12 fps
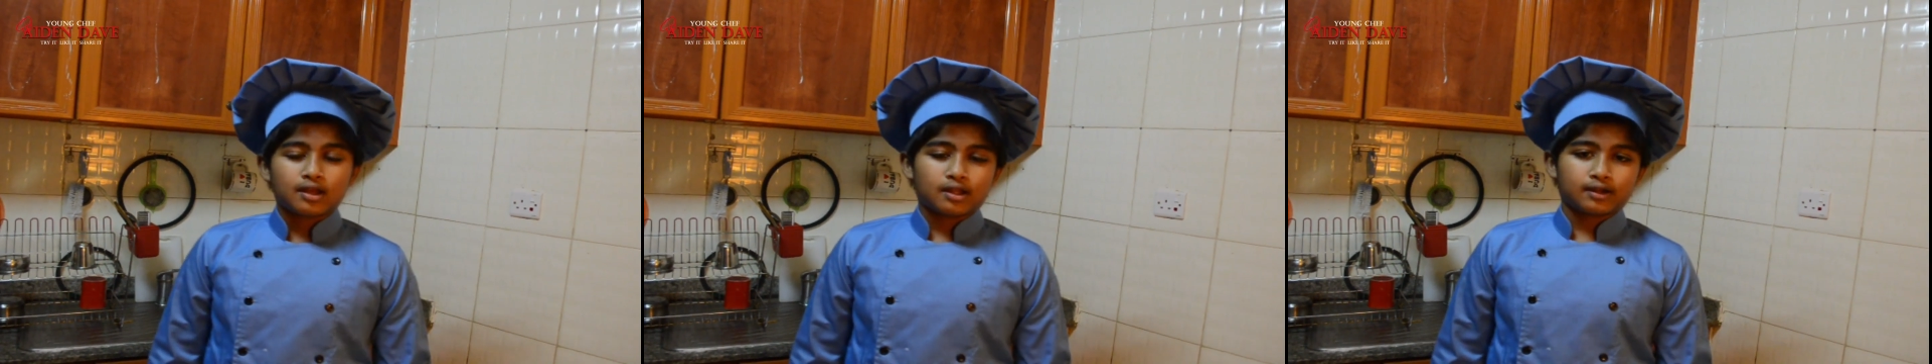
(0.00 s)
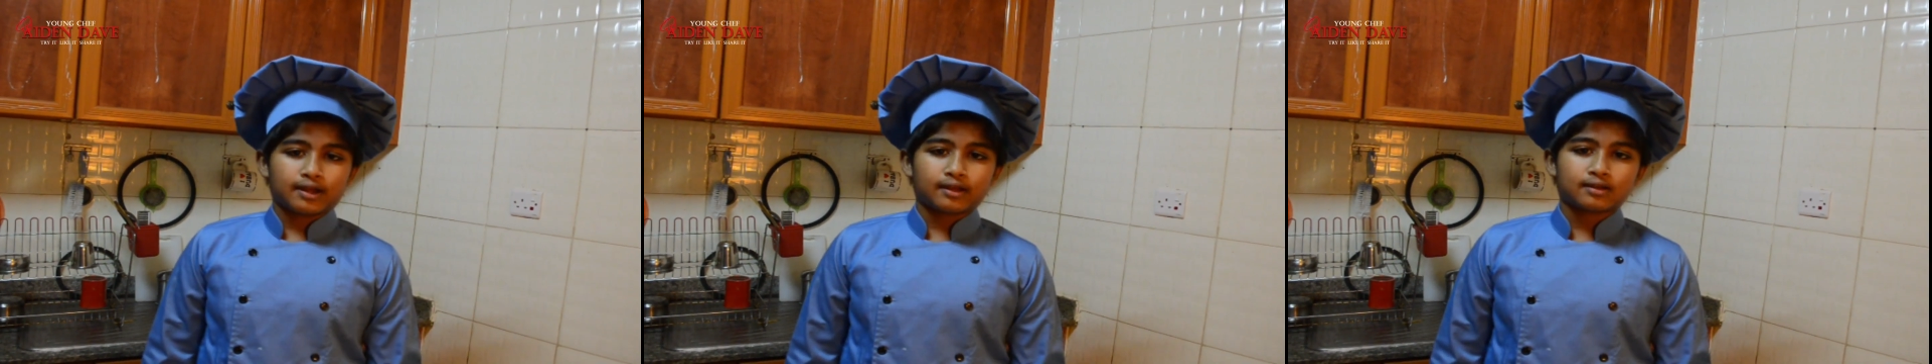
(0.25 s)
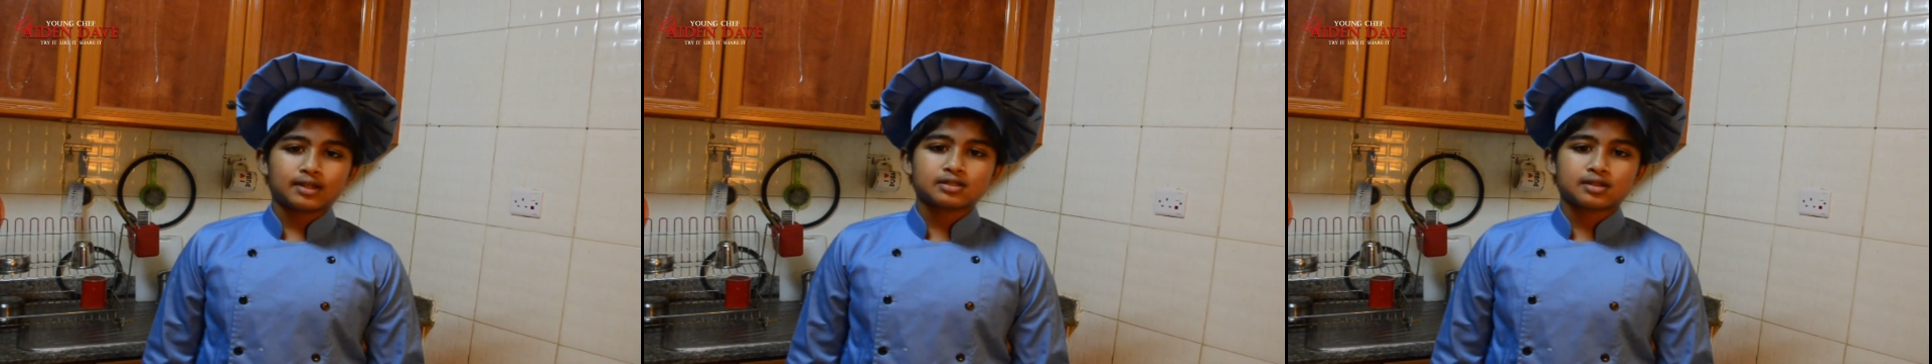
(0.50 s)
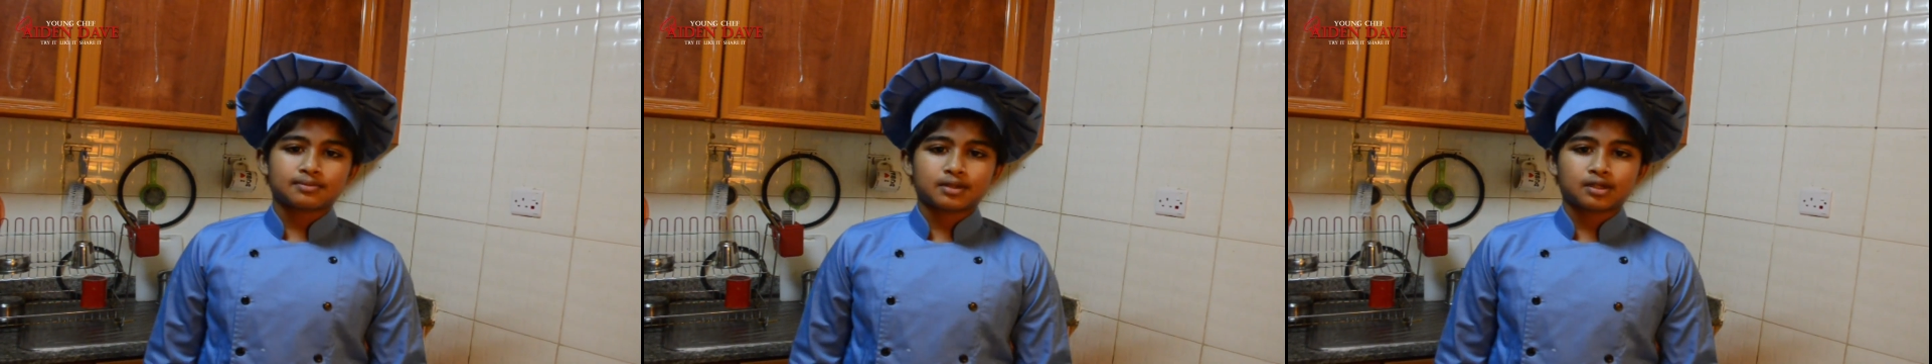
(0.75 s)
And I
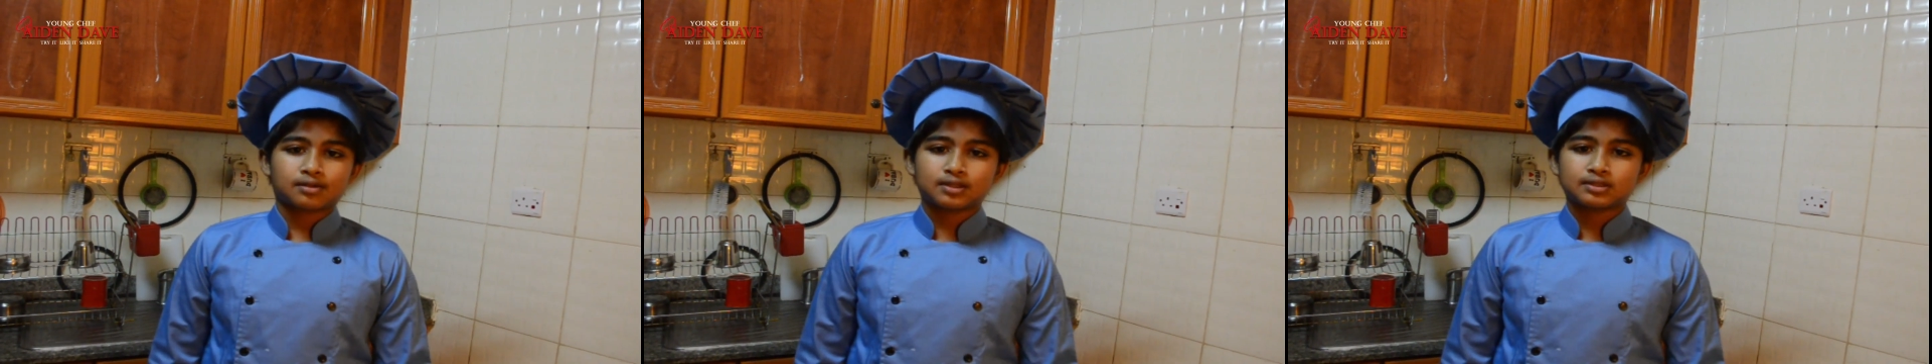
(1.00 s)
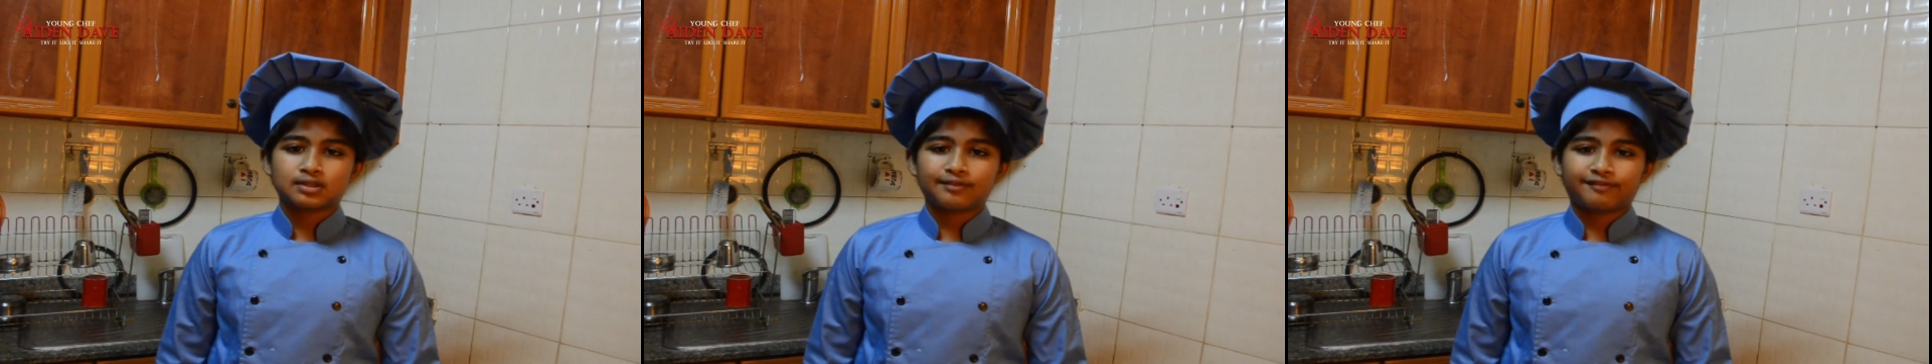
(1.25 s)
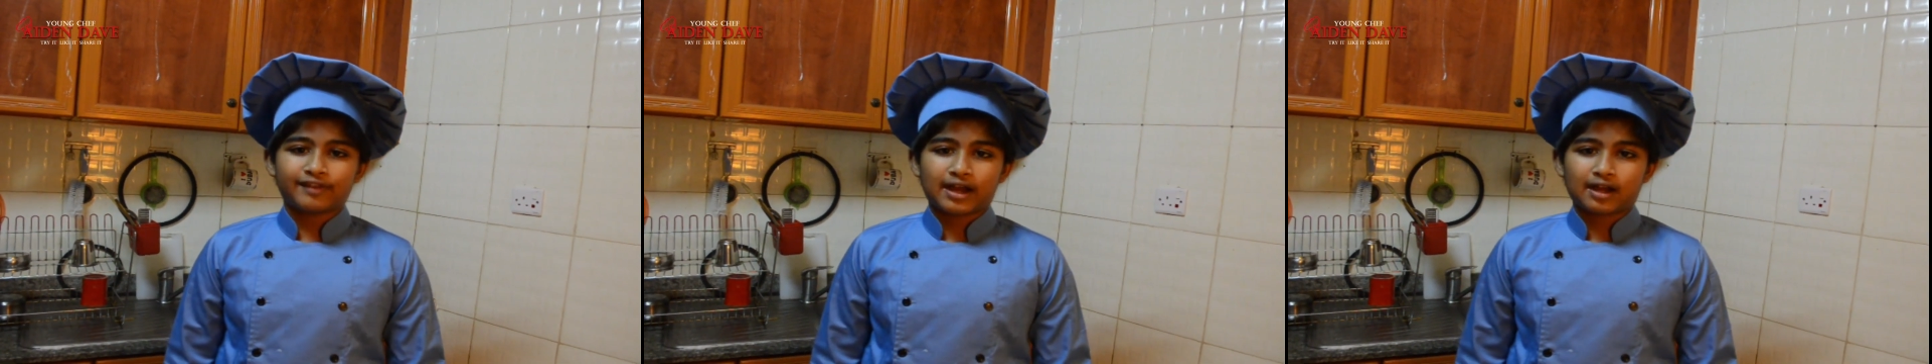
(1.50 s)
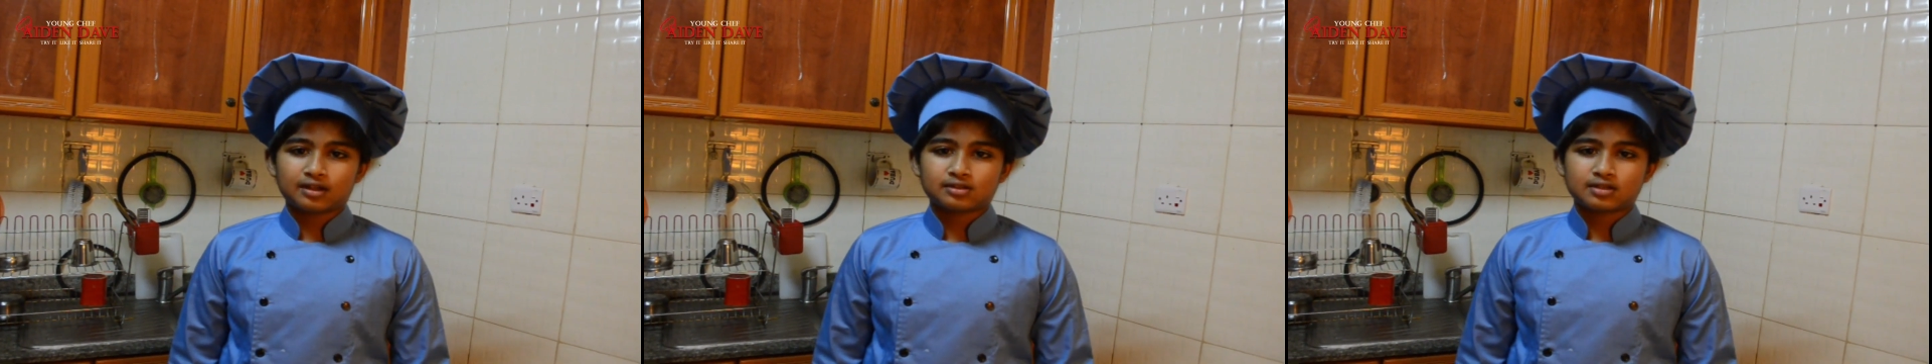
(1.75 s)
read some interesting
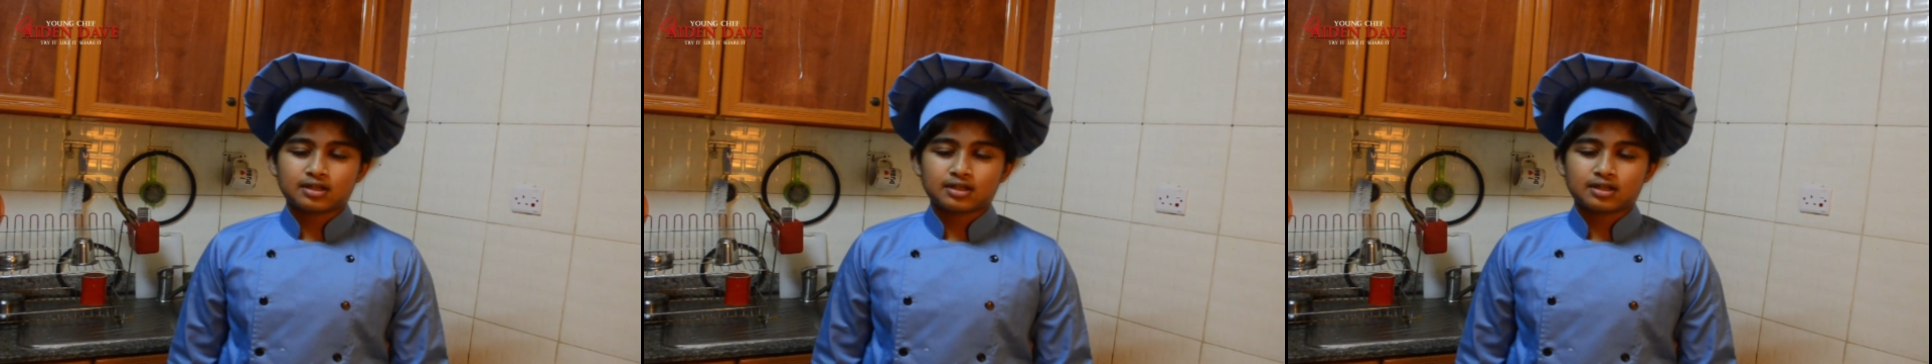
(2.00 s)
facts